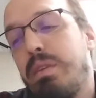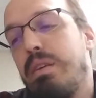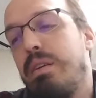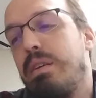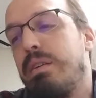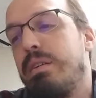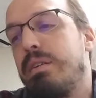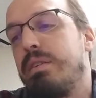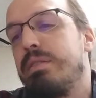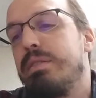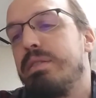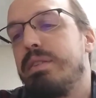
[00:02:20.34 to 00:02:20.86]

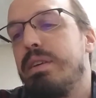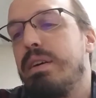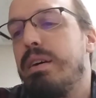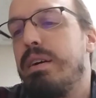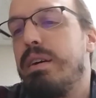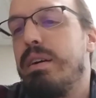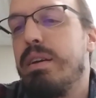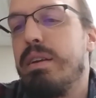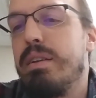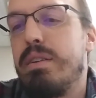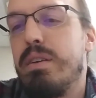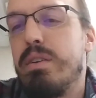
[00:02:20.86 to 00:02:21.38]
And
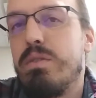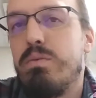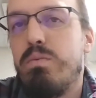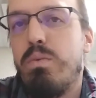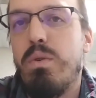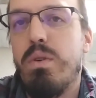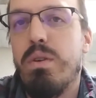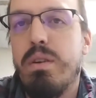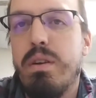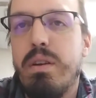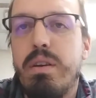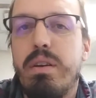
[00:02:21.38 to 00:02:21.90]
it does
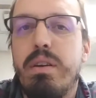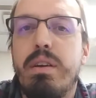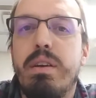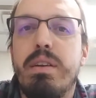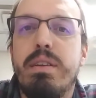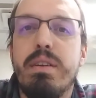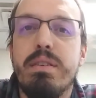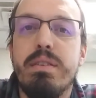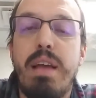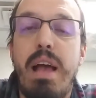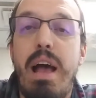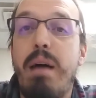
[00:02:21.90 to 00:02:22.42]
work. It
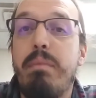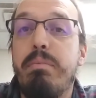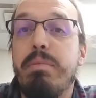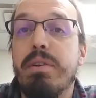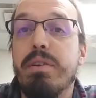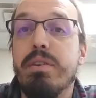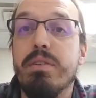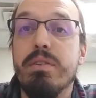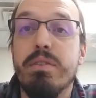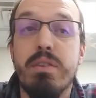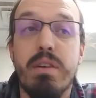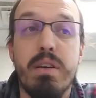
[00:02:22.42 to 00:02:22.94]
does
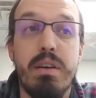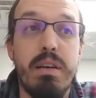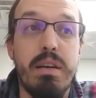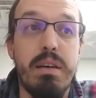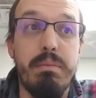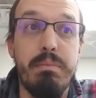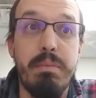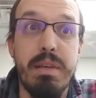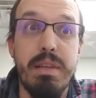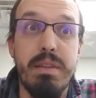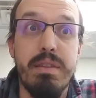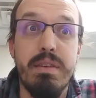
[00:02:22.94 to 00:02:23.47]
happen.
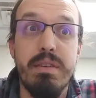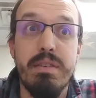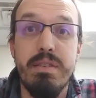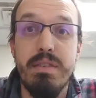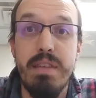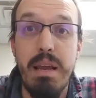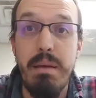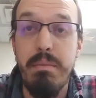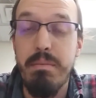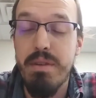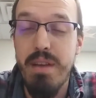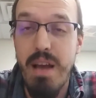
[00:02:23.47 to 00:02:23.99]
In this
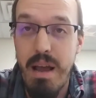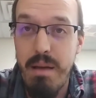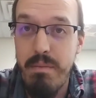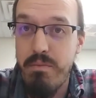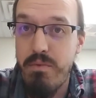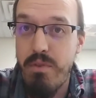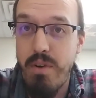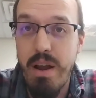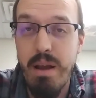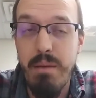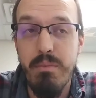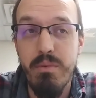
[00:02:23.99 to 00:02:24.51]
same time
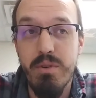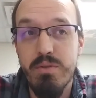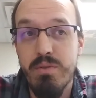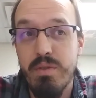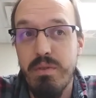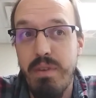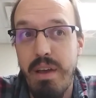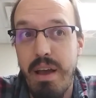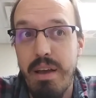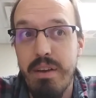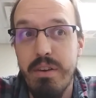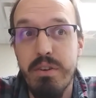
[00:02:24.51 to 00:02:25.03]
frame as
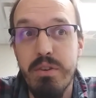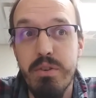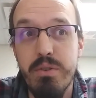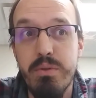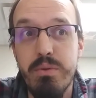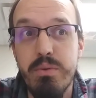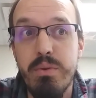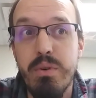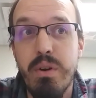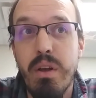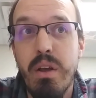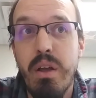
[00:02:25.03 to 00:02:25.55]
we've had
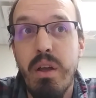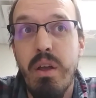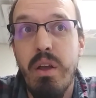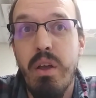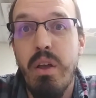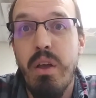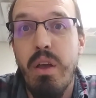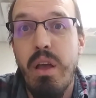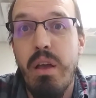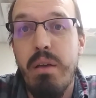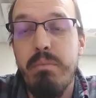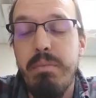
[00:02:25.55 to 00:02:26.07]
two
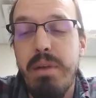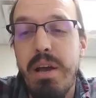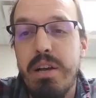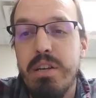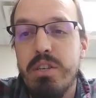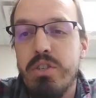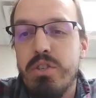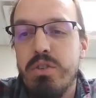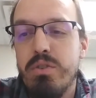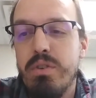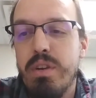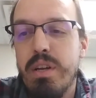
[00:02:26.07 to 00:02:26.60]
mass
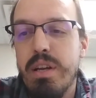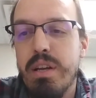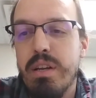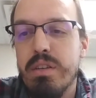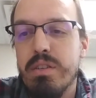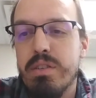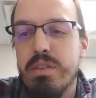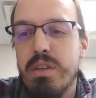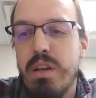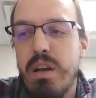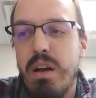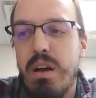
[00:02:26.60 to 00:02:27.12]

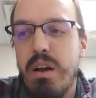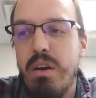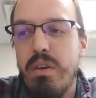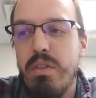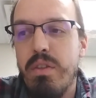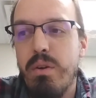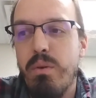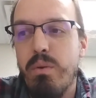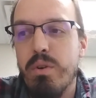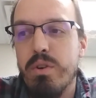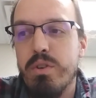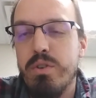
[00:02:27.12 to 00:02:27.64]
shootings,
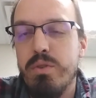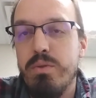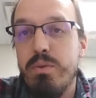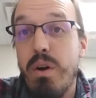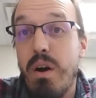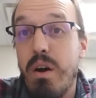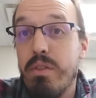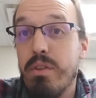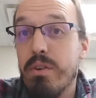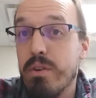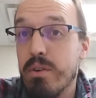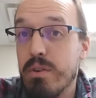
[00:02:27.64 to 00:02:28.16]
there were two
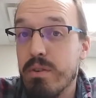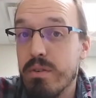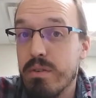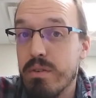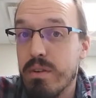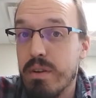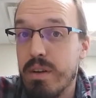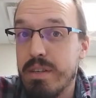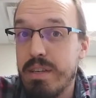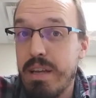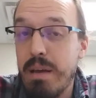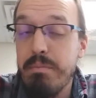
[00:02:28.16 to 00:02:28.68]
other
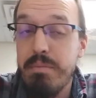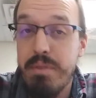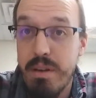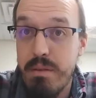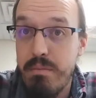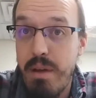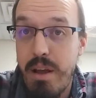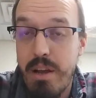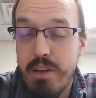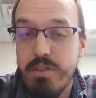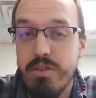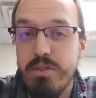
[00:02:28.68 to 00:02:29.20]
attempted
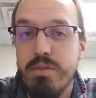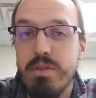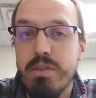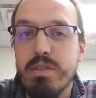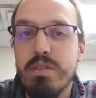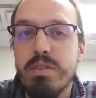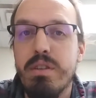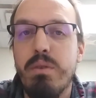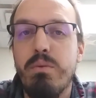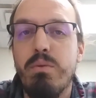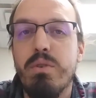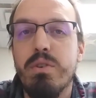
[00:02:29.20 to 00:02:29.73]
mass
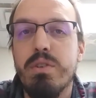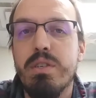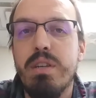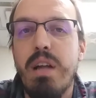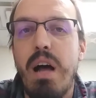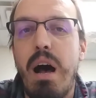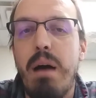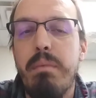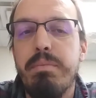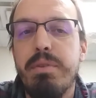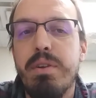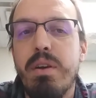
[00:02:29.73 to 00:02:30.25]
shootings that were
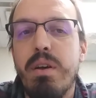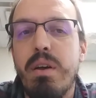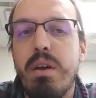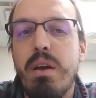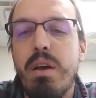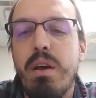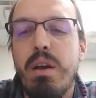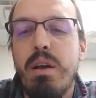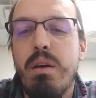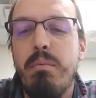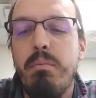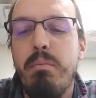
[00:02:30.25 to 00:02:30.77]
stopped
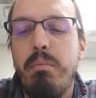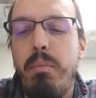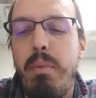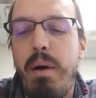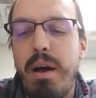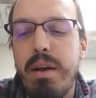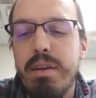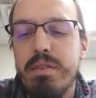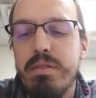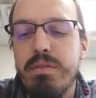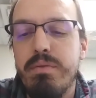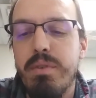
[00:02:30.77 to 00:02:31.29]

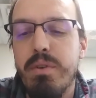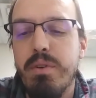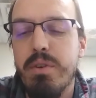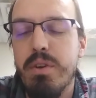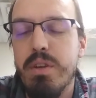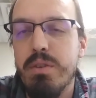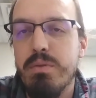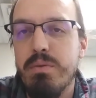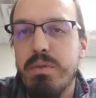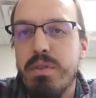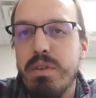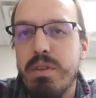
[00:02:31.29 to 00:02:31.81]
by
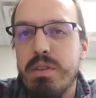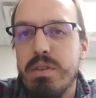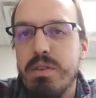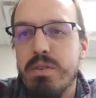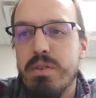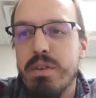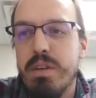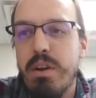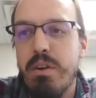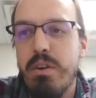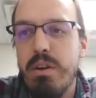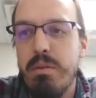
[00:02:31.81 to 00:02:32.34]
civilians with
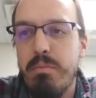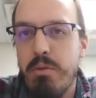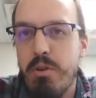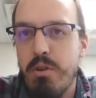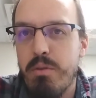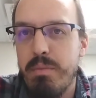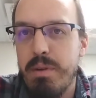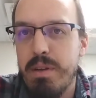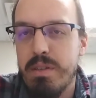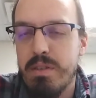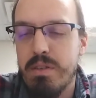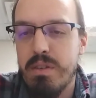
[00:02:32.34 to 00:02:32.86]
concealed carry
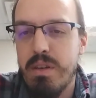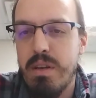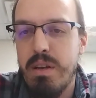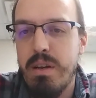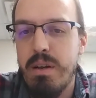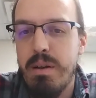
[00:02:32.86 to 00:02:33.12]
permits.